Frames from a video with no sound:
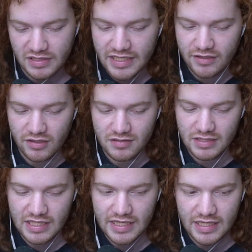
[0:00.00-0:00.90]
leader
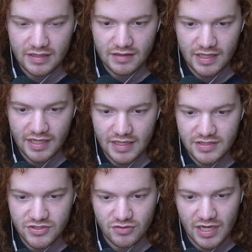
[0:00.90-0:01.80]
leading like
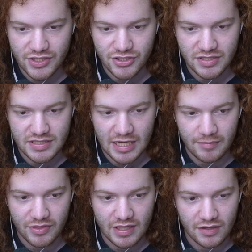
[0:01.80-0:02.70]
insurrection
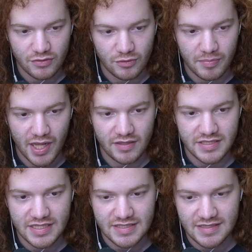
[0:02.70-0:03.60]
type thing through
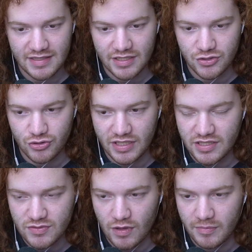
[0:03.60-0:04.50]
politics and like drain
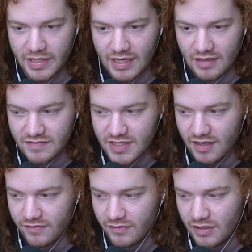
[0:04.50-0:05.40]
the swampy kind of
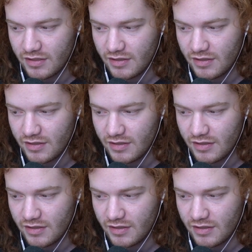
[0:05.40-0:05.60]
stuff.